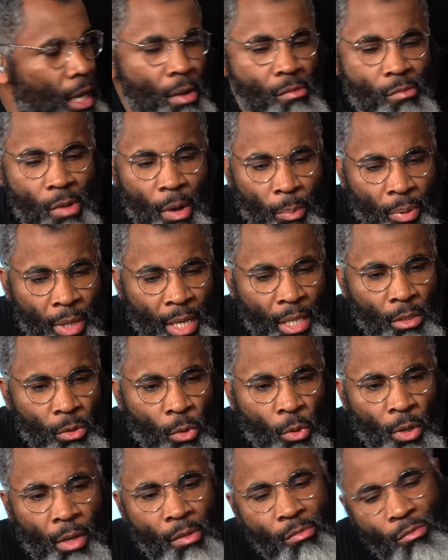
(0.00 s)
a place
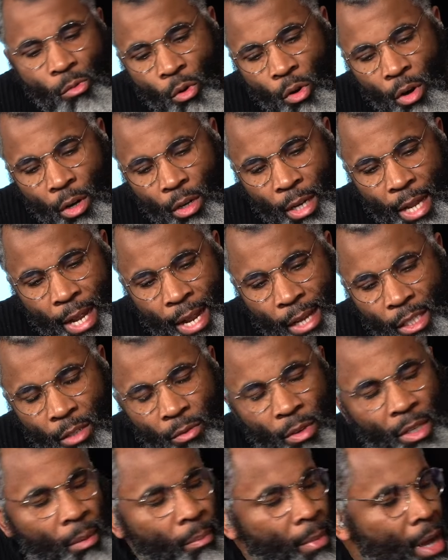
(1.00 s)
or actually run
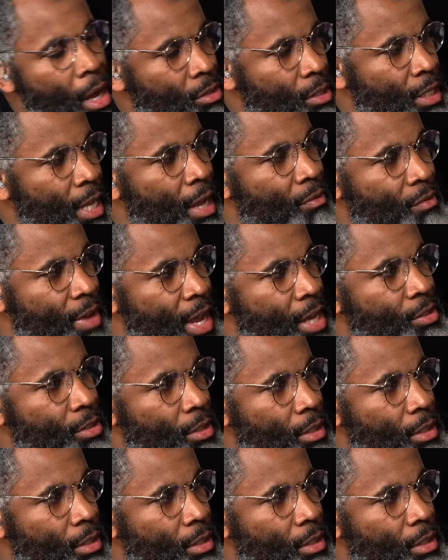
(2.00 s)
the miles a lot faster.